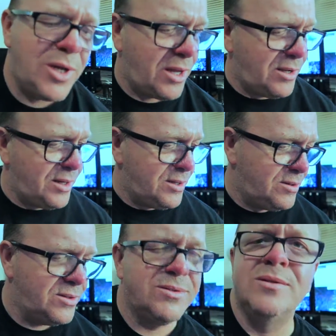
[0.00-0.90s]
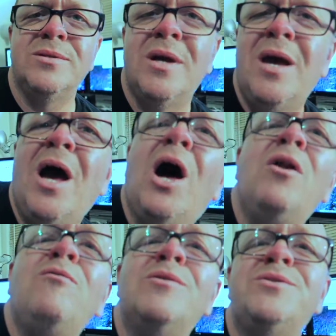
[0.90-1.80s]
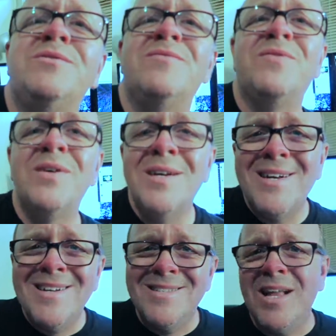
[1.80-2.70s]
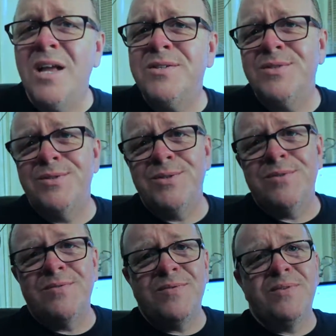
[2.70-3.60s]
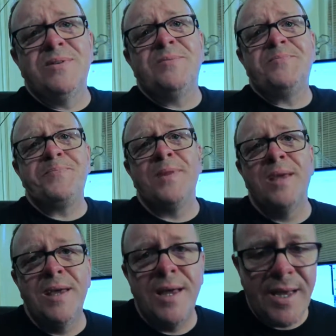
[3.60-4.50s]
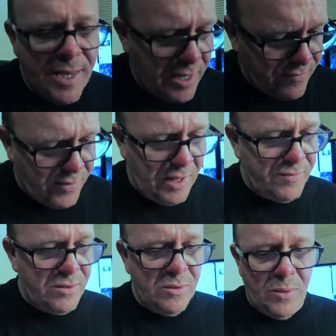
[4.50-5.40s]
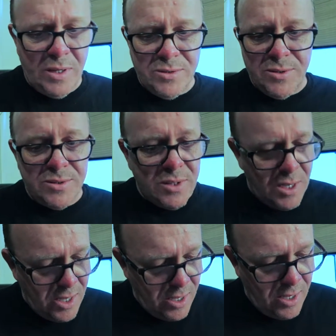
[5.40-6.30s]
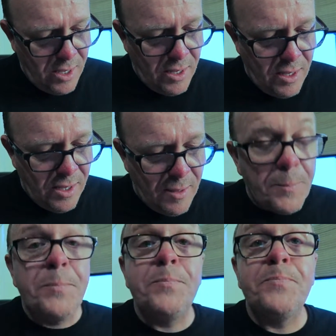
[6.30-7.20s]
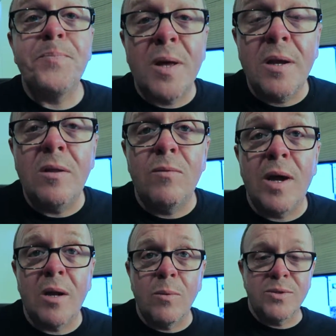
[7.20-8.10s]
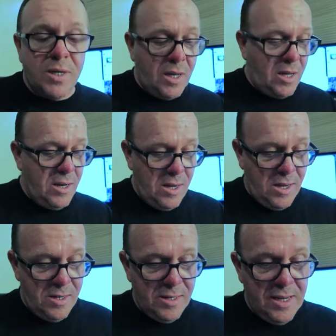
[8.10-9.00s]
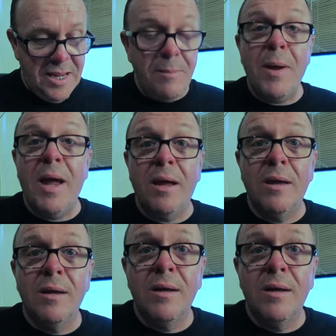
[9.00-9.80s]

channel. I know there's hundreds of, dozens of, a handful of you that watch this. Another record which I got on eBay